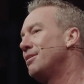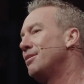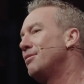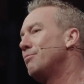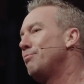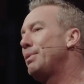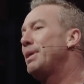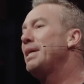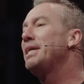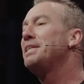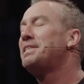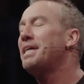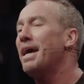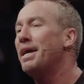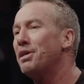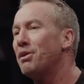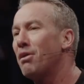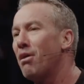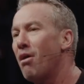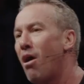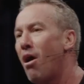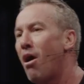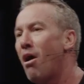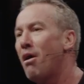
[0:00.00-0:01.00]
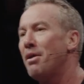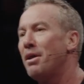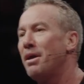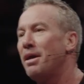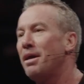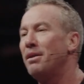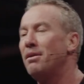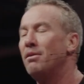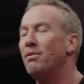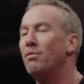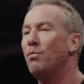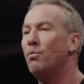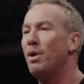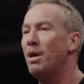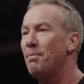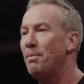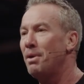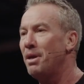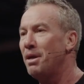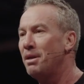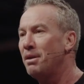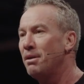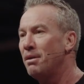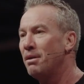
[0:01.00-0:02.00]
Be tenderhearted,
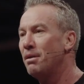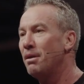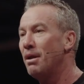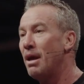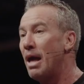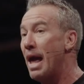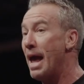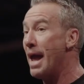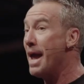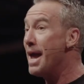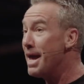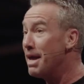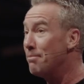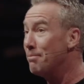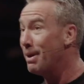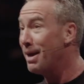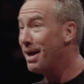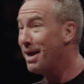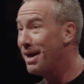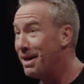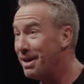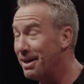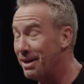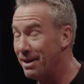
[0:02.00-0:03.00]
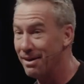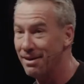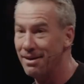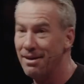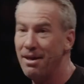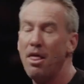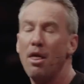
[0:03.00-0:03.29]
women and men.